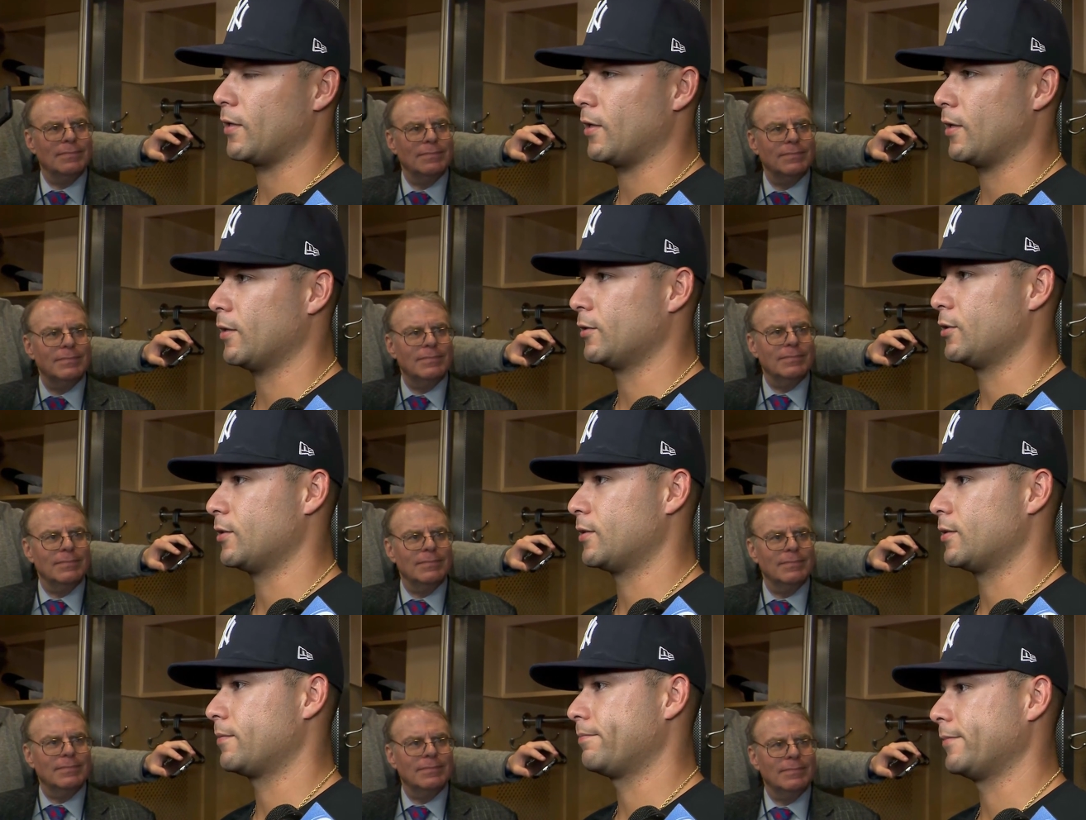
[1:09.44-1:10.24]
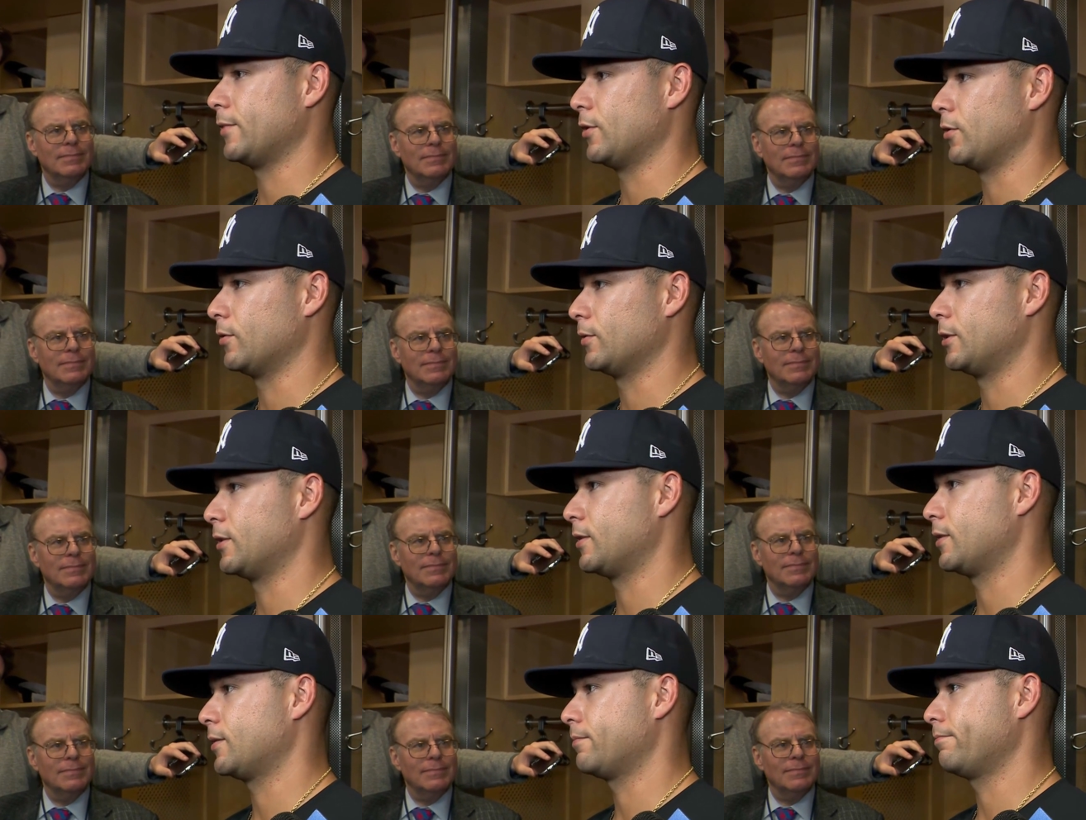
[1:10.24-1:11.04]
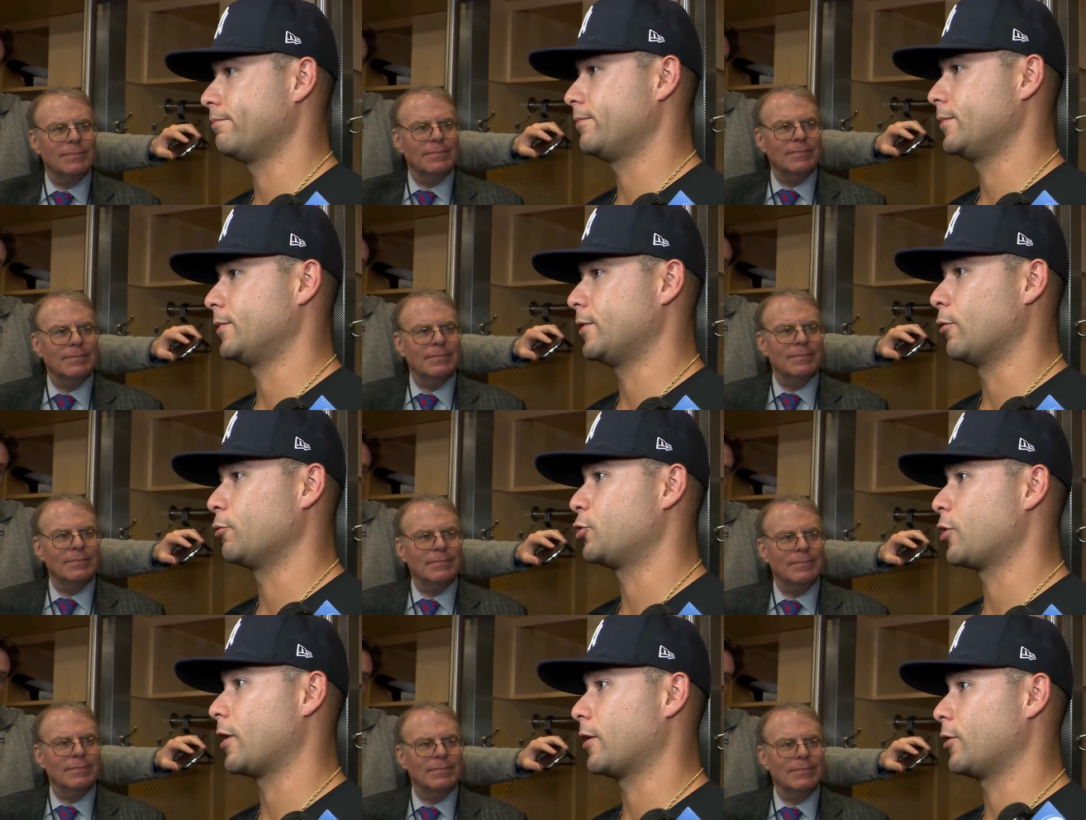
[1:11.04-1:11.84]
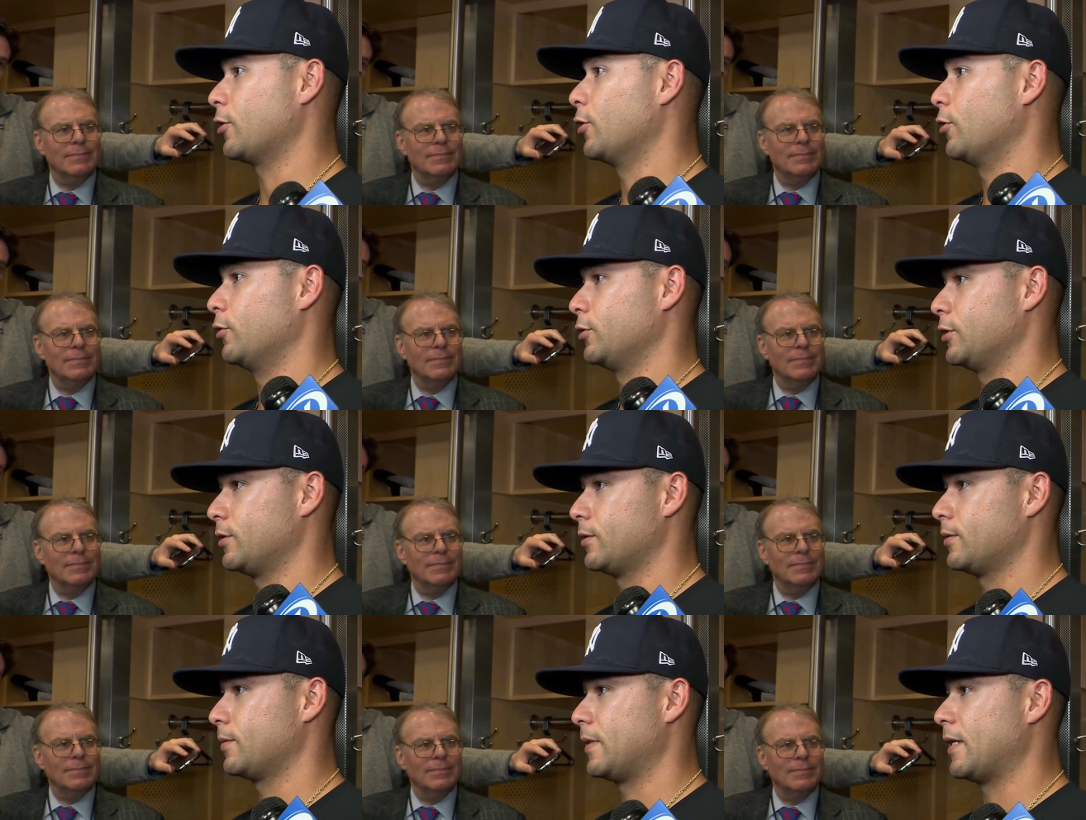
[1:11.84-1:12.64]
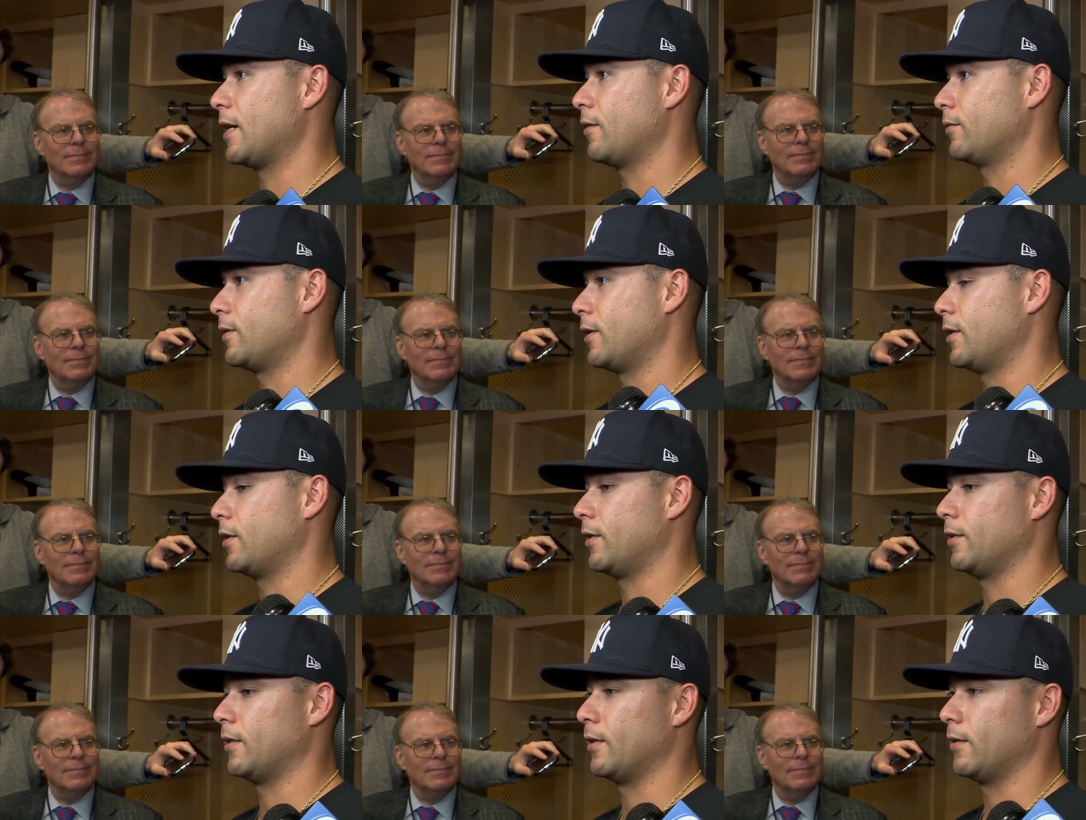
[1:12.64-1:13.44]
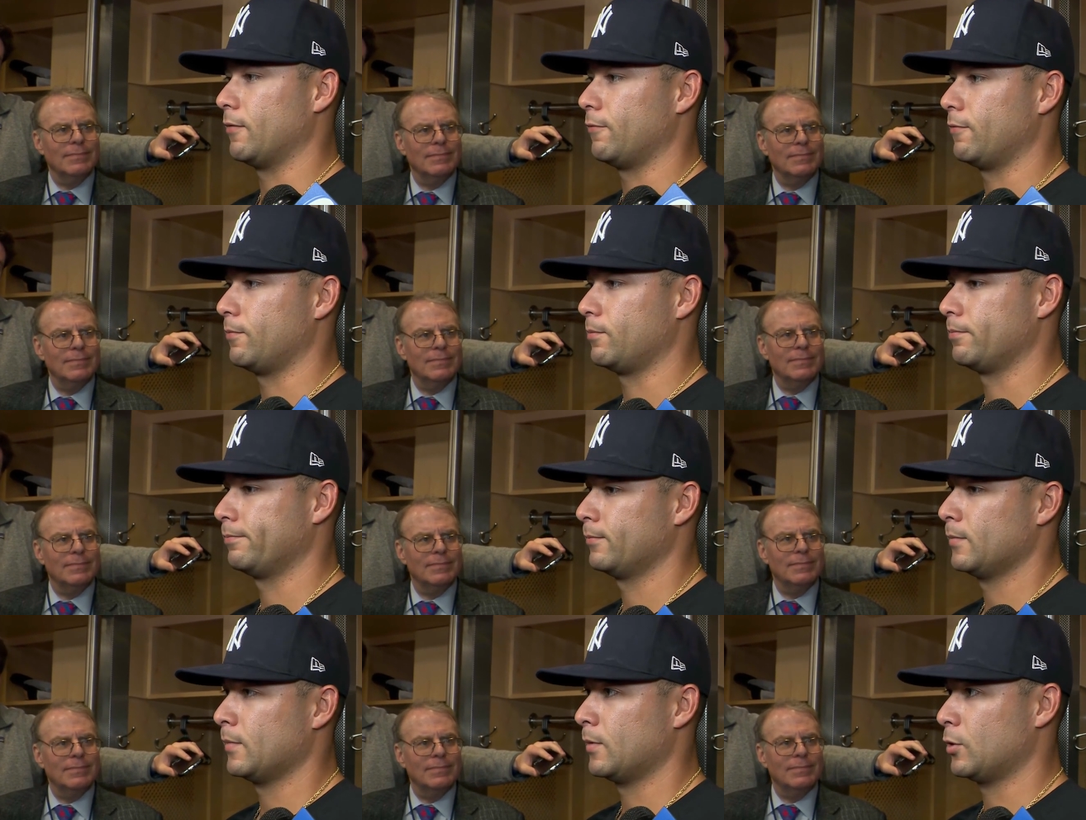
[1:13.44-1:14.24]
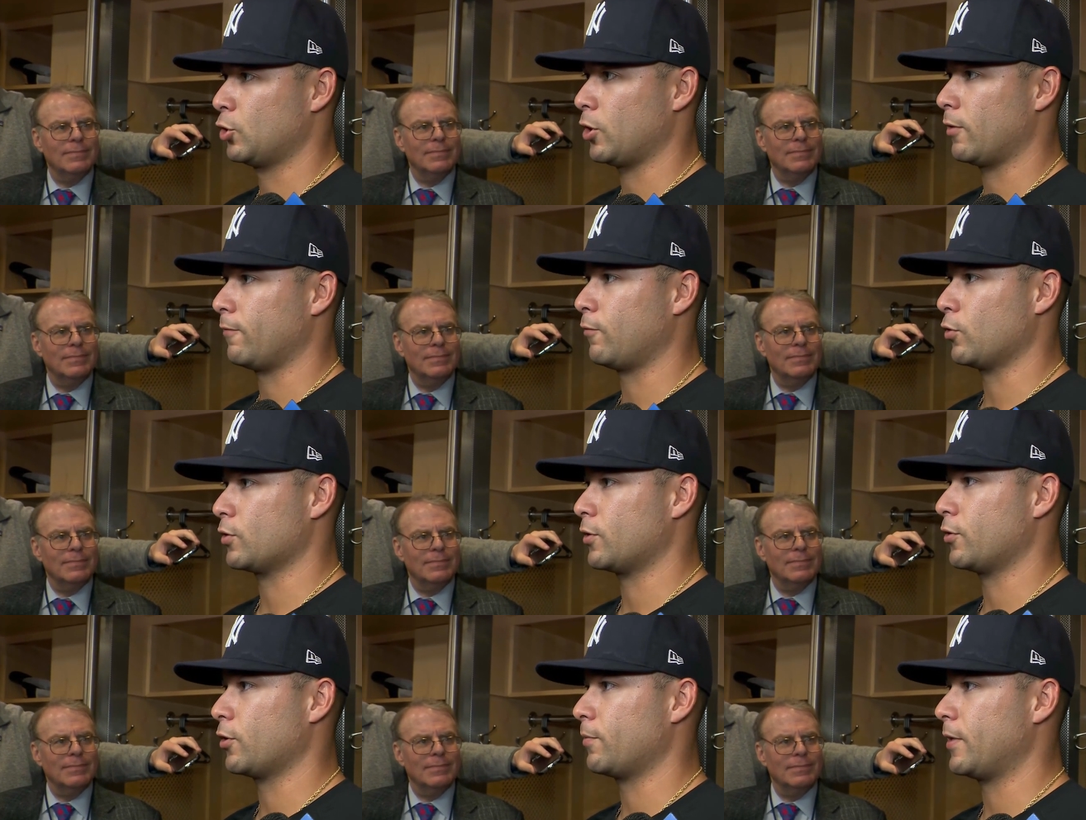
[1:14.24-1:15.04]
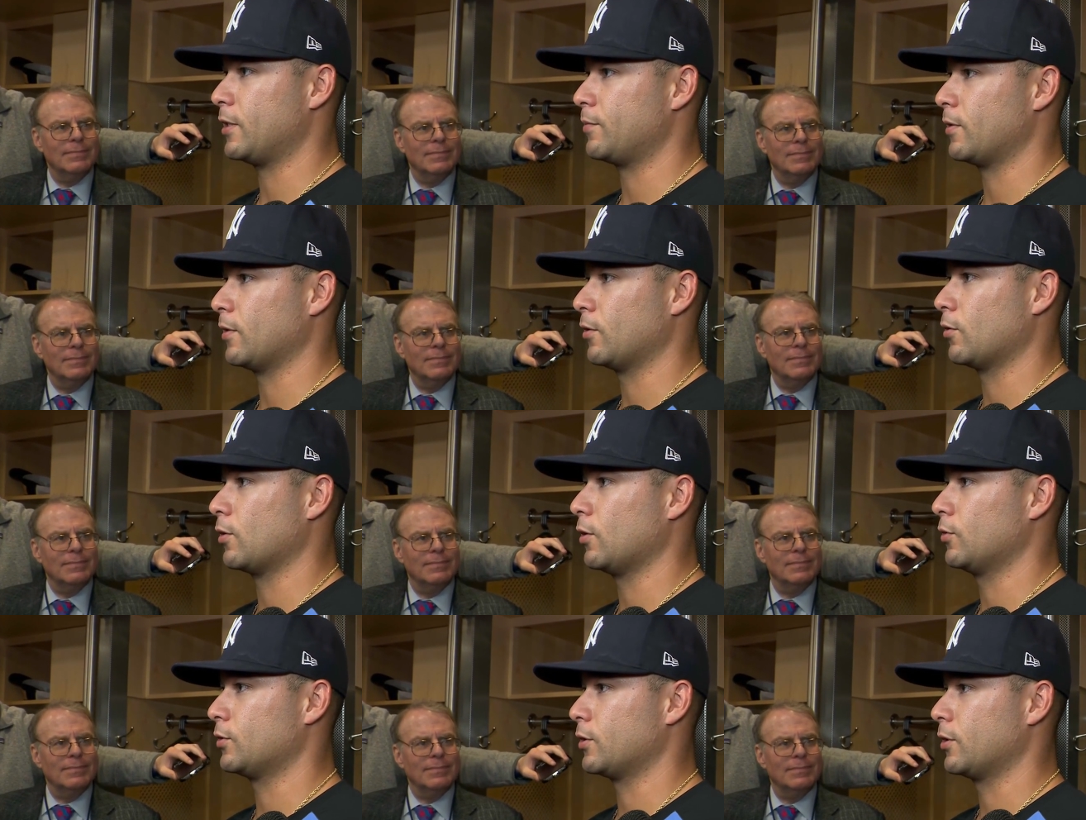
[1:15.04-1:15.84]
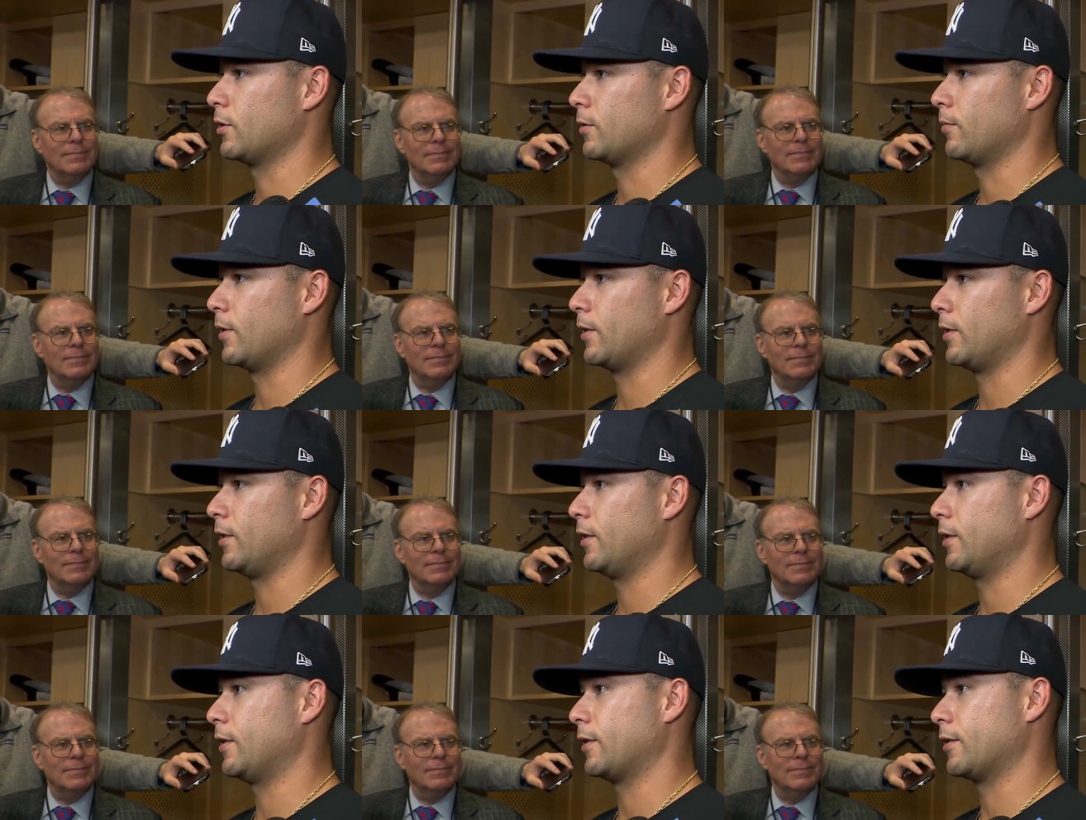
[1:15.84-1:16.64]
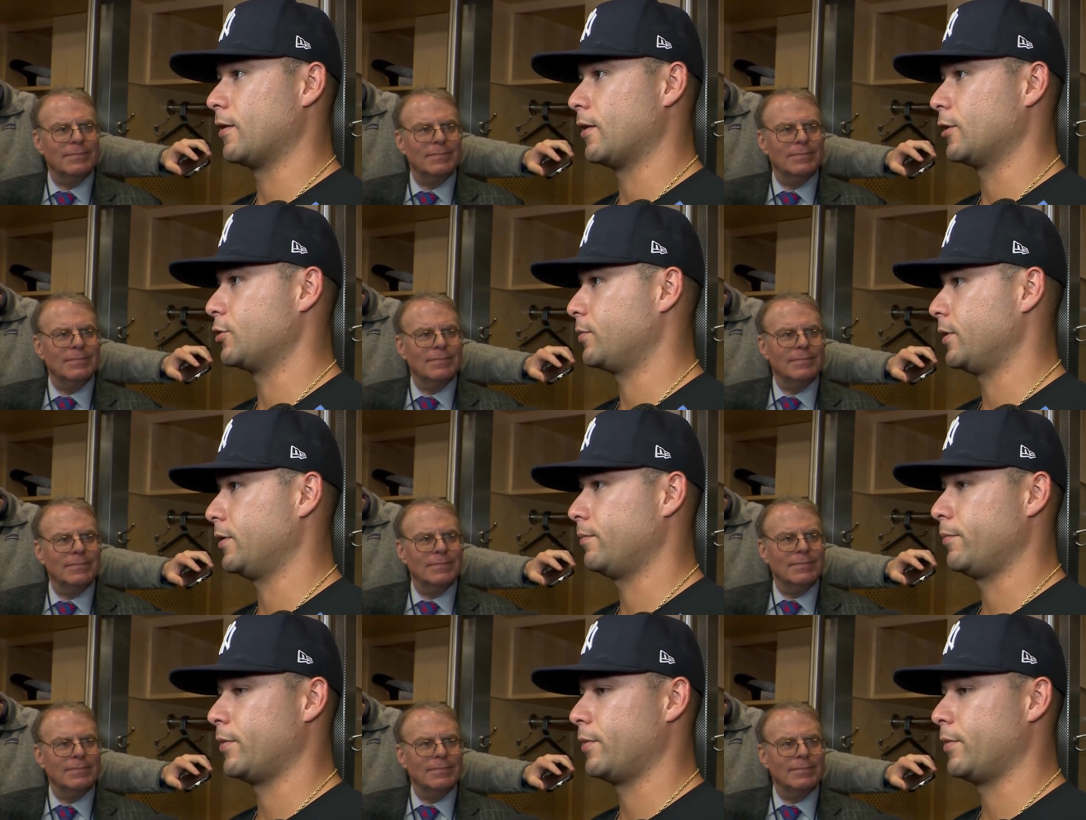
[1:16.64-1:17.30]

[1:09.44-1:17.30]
Speaker 1: there, just, you know, just don't try to go, just get out there and try to force the third baseman a little closer. But he didn't acknowledge me.